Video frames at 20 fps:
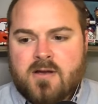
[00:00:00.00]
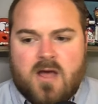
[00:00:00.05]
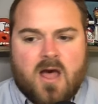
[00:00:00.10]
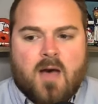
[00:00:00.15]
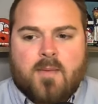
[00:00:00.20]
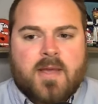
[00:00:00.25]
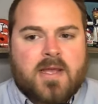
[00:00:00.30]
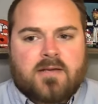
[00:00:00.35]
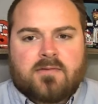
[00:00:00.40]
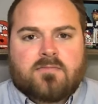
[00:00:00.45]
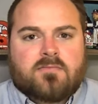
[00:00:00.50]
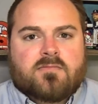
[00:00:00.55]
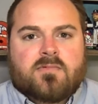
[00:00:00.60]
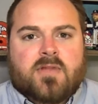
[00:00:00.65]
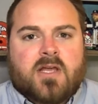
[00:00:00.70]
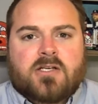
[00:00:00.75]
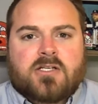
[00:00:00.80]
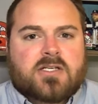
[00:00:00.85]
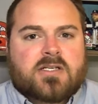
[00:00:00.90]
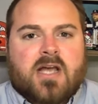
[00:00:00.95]
I mean,
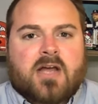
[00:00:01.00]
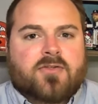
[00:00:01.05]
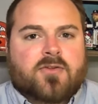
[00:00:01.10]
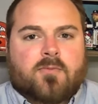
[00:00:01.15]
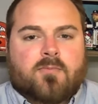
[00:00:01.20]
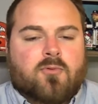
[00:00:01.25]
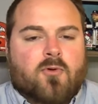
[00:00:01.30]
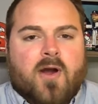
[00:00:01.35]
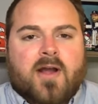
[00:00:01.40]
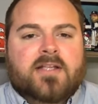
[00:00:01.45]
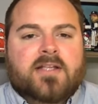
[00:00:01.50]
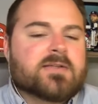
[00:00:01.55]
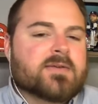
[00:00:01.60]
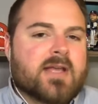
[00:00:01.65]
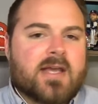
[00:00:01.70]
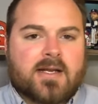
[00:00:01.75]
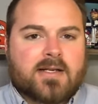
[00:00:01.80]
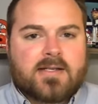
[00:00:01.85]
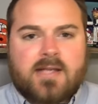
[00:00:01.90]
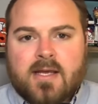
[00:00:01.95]
they just got their brains
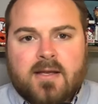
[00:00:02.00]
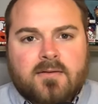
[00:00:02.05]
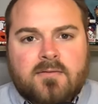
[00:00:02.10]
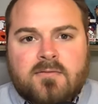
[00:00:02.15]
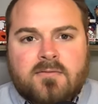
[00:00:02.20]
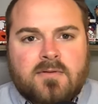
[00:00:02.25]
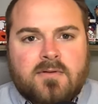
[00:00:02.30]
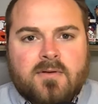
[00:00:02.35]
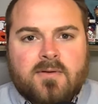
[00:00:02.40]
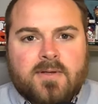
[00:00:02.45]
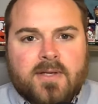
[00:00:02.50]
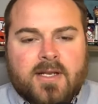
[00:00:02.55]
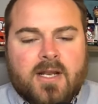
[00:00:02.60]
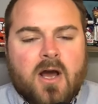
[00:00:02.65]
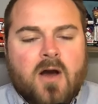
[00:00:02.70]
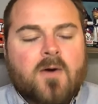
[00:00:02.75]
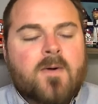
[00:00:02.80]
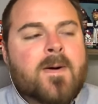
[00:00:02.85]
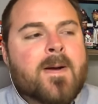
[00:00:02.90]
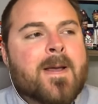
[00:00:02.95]
kicked in, you
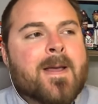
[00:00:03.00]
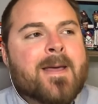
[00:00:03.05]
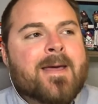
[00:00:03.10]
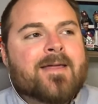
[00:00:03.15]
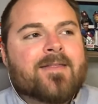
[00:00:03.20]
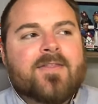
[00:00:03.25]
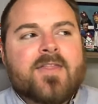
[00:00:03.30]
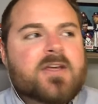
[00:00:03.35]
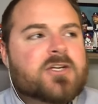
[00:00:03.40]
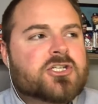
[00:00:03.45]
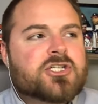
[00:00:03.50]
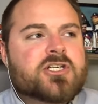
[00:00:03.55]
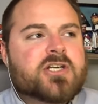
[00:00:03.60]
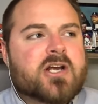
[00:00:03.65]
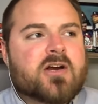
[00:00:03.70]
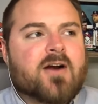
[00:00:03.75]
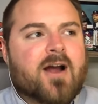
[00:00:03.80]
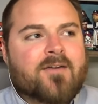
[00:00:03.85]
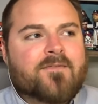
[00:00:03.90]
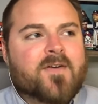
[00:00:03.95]
know? This
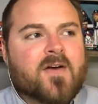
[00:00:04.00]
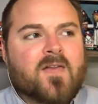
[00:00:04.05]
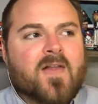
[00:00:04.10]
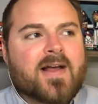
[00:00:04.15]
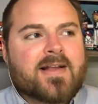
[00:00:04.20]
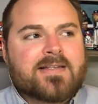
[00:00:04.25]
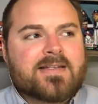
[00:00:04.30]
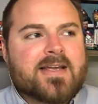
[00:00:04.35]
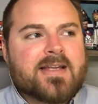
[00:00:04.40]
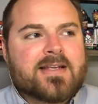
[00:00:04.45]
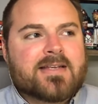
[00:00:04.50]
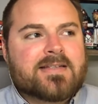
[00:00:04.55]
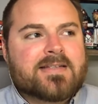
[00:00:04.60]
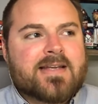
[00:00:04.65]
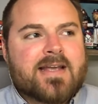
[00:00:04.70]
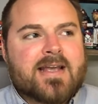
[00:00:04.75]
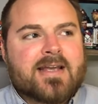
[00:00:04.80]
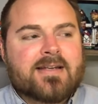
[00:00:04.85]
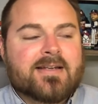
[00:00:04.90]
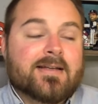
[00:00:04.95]
year, I felt like
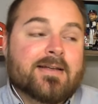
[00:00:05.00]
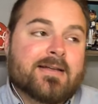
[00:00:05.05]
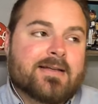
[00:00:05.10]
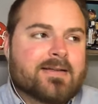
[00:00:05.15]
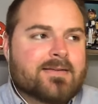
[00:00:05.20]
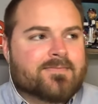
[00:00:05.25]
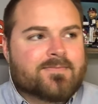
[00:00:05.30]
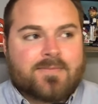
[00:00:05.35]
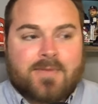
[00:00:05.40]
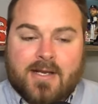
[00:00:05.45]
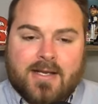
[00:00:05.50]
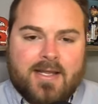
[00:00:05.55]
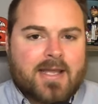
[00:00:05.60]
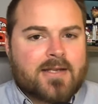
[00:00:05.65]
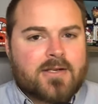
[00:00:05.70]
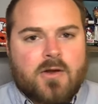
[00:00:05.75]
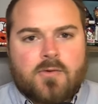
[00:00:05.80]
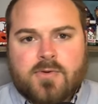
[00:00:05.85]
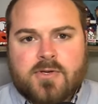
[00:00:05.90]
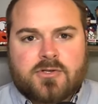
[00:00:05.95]
Tennessee, and
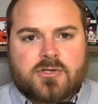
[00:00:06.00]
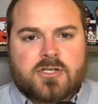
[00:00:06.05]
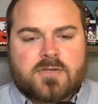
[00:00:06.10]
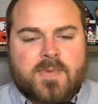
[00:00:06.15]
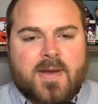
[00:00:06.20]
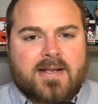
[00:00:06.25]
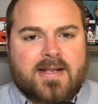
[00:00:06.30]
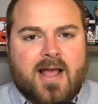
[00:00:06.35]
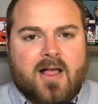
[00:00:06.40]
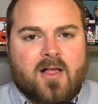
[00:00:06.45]
again, no disrespect to